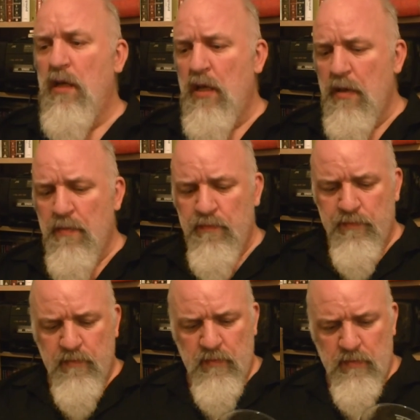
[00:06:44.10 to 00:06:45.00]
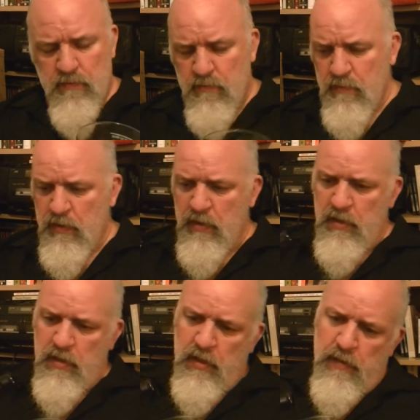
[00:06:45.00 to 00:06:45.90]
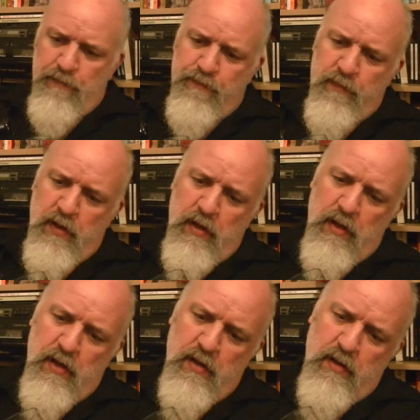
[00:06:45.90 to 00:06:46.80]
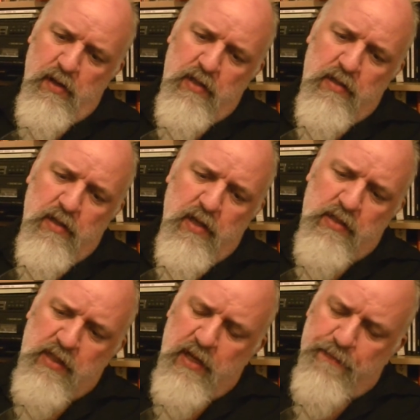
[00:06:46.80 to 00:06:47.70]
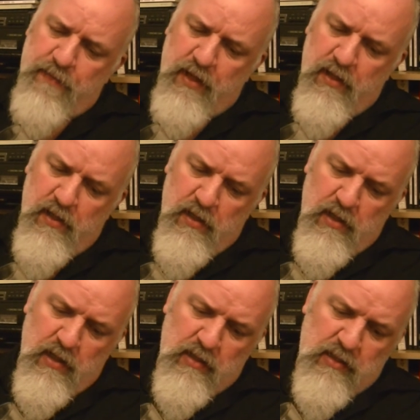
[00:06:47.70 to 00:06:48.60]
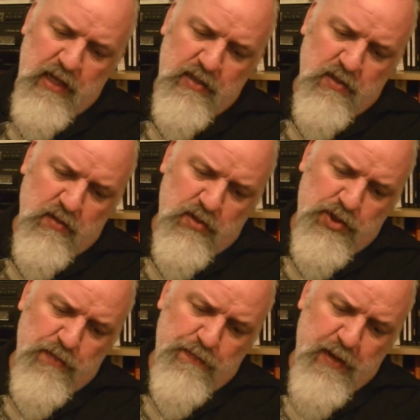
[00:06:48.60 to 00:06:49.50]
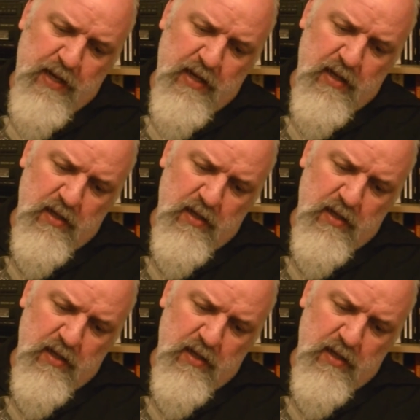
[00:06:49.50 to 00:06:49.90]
um, that, uh, that um, Saison should be